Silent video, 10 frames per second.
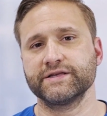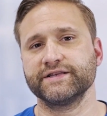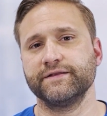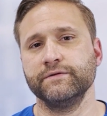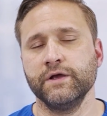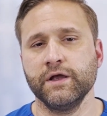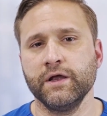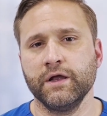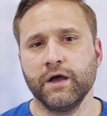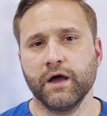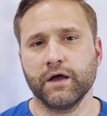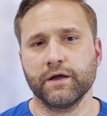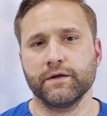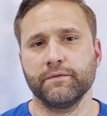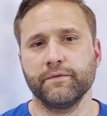and
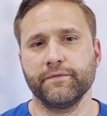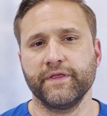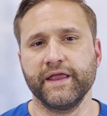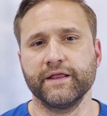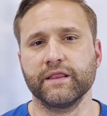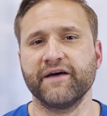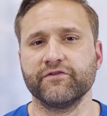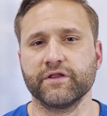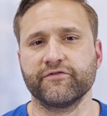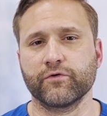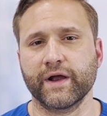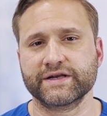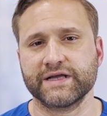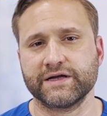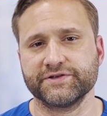the level of
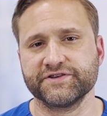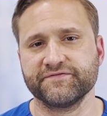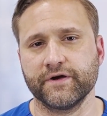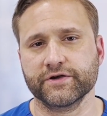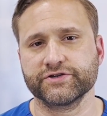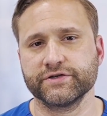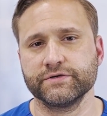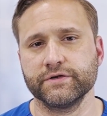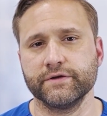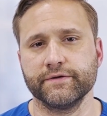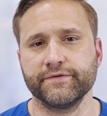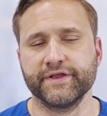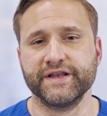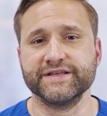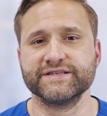erectile dysfunction, the
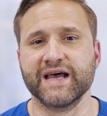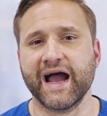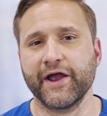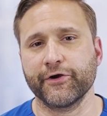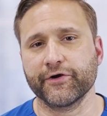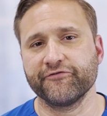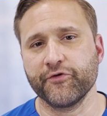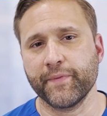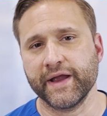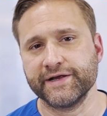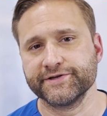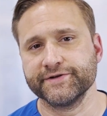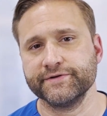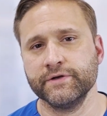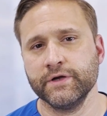desire of the
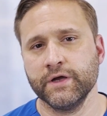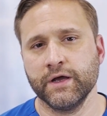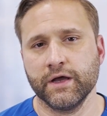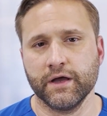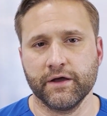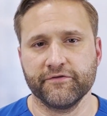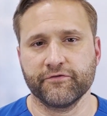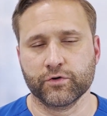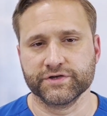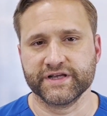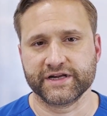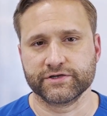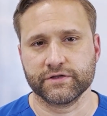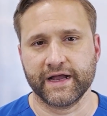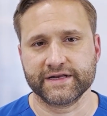patient for
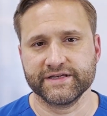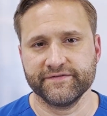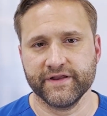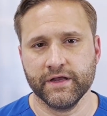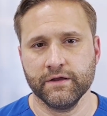sexual activity,